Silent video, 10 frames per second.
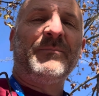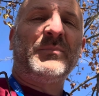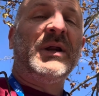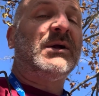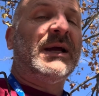
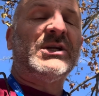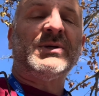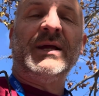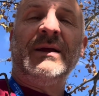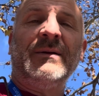Pretty great
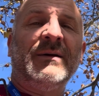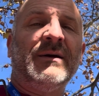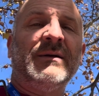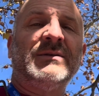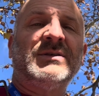tree.
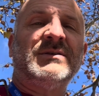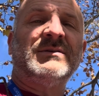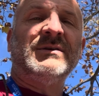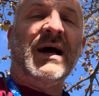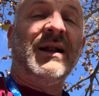
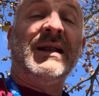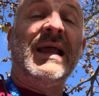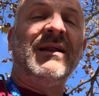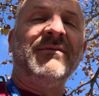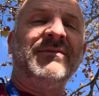Not
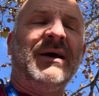native,